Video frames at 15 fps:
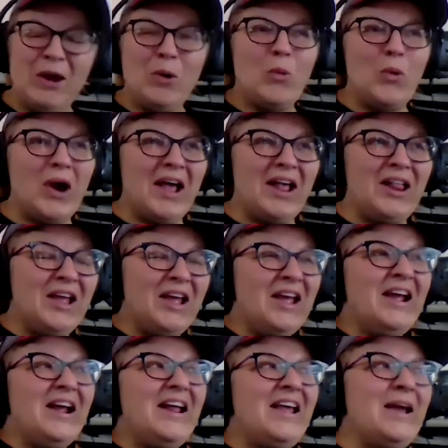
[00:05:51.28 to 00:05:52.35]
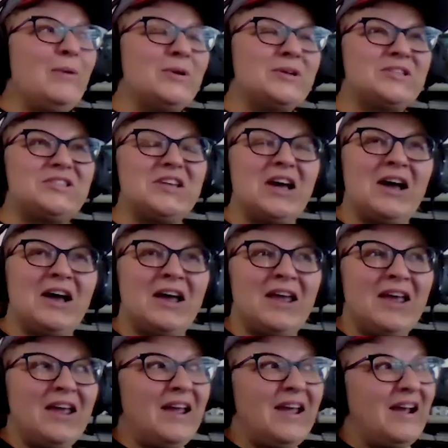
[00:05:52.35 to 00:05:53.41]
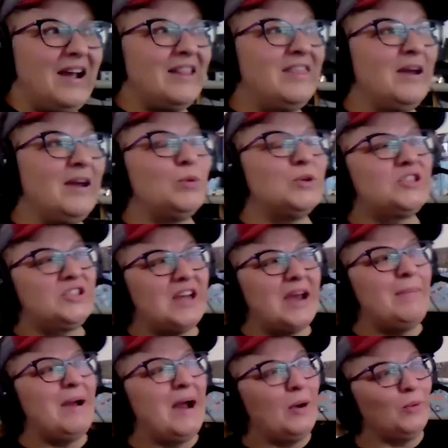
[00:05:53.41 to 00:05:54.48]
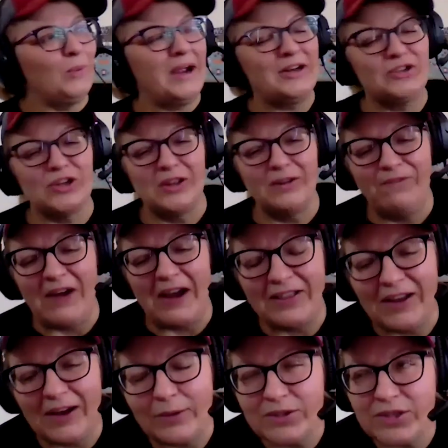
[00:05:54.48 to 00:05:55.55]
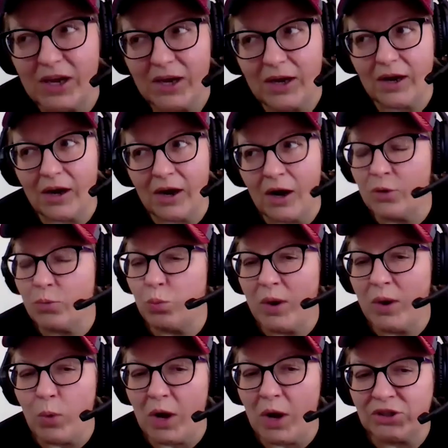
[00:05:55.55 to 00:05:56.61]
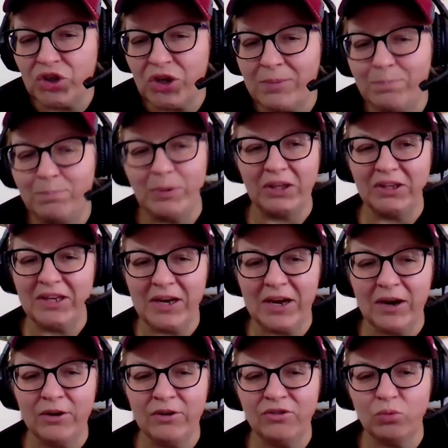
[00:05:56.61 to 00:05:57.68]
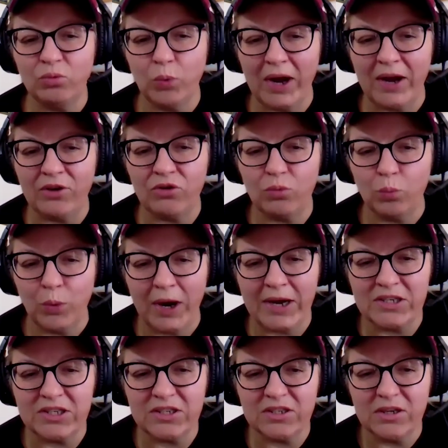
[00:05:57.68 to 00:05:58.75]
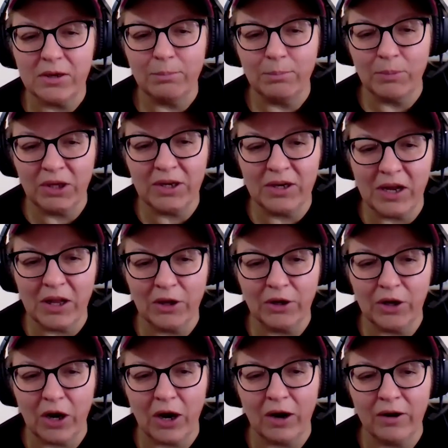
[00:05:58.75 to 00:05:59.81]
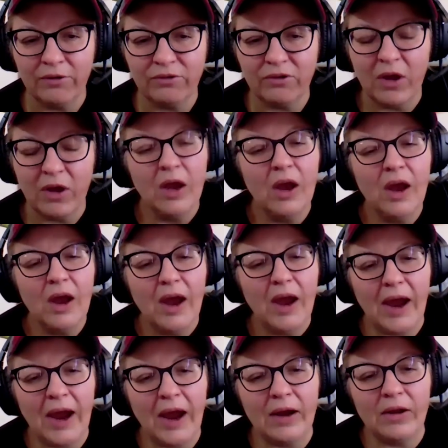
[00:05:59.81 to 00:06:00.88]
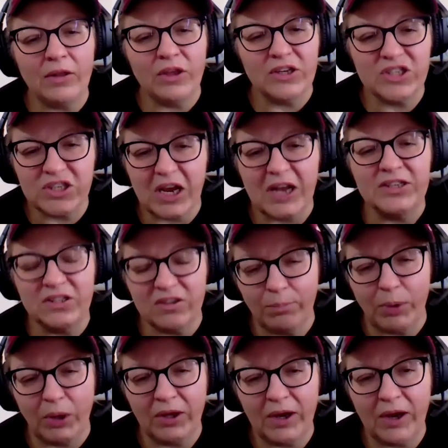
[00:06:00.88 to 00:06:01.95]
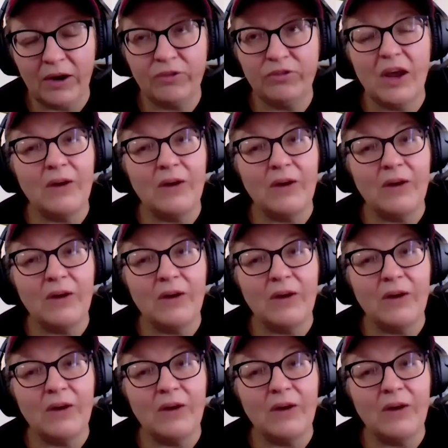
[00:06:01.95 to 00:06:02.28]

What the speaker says: Well, it was there was some outrage of the fact that I was like, are we watching billionaires race $1 million cars and the sons of billionaires?